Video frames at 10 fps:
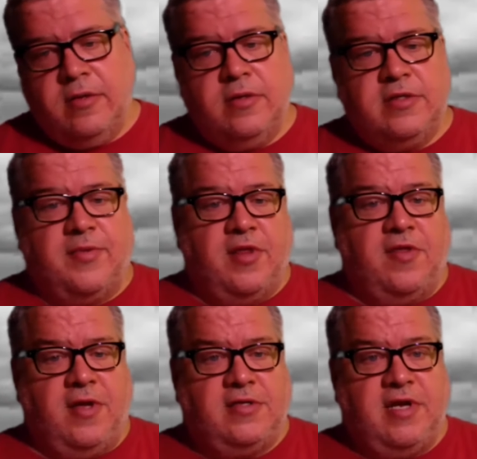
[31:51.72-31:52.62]
Some of
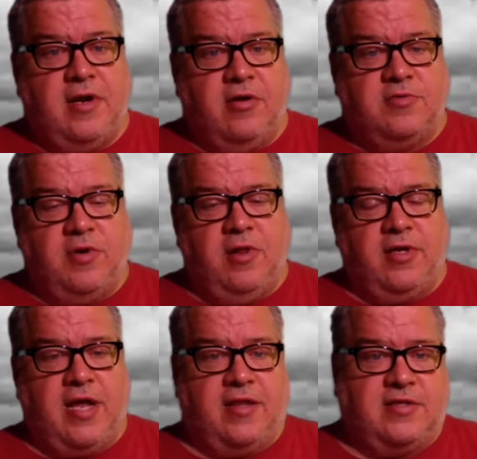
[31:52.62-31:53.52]
the singers we looked
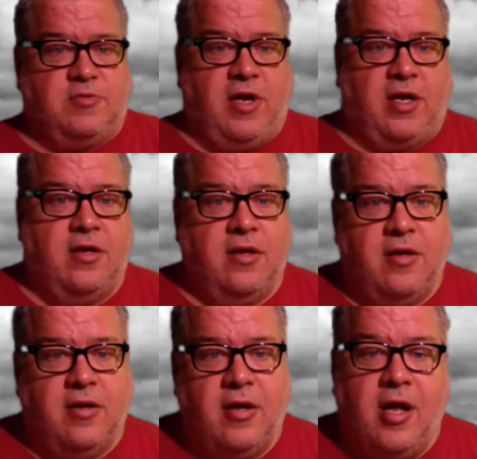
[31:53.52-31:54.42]
at this week
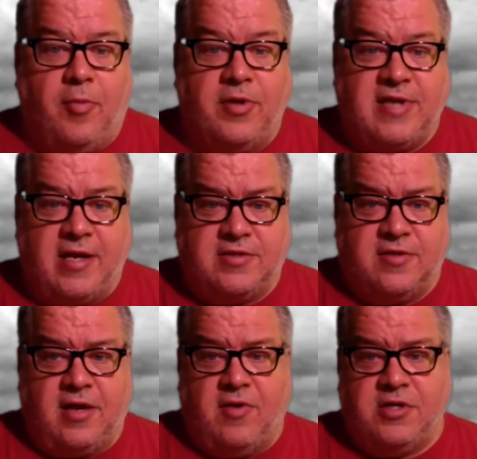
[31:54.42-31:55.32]
help us answer
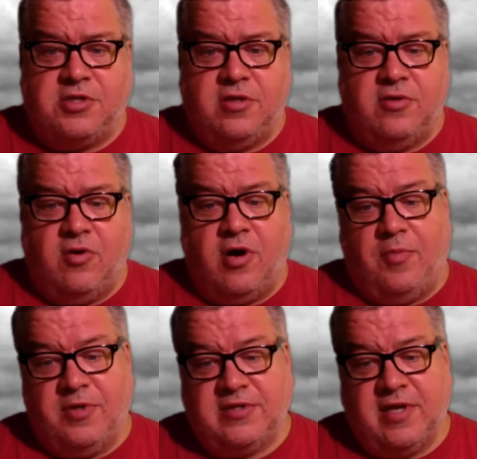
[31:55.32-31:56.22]
that question, or help
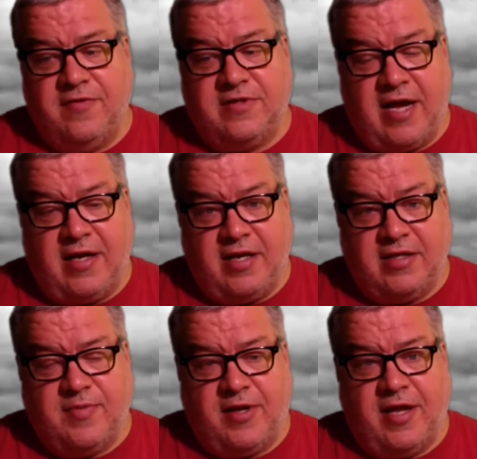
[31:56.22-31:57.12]
us give us ideas
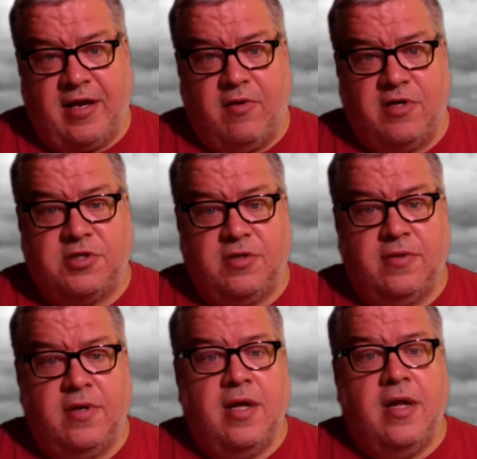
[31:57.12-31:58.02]
about that question.
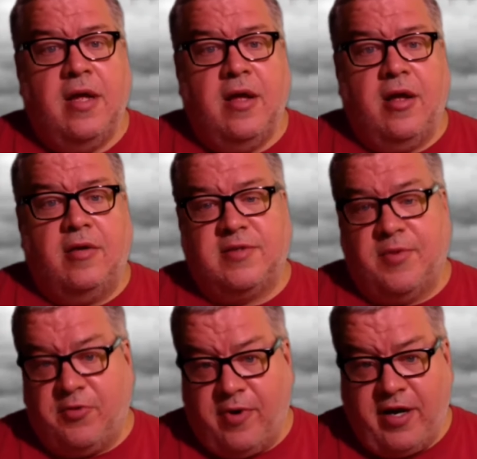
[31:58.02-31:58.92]
Some of
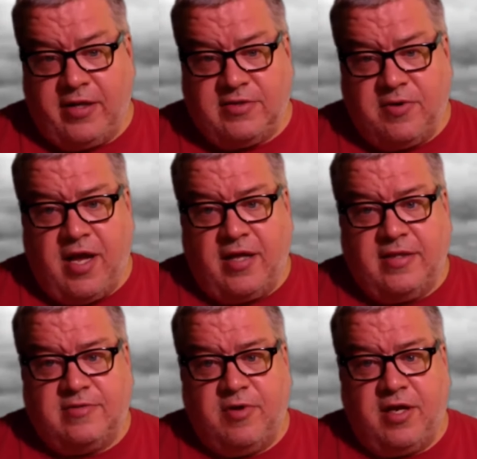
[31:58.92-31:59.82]
the readings we had this week